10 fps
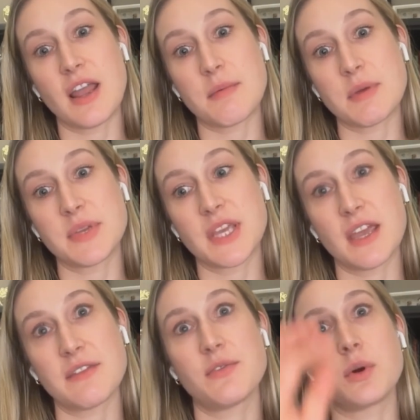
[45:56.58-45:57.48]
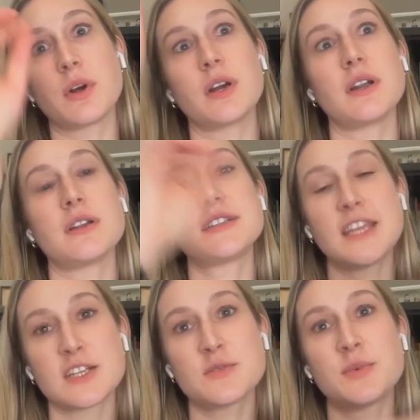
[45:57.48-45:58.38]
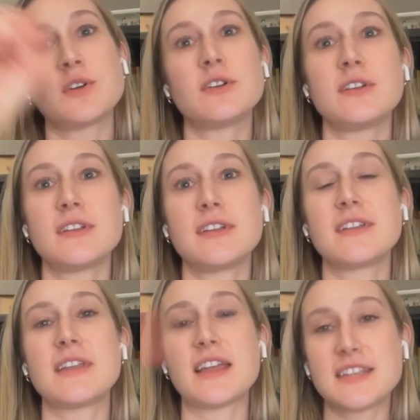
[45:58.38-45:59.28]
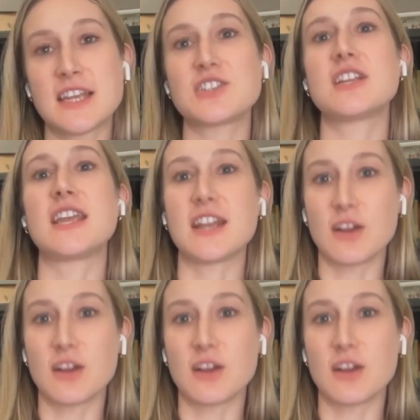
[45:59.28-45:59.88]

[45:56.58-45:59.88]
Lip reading: an MMPA for tangible attention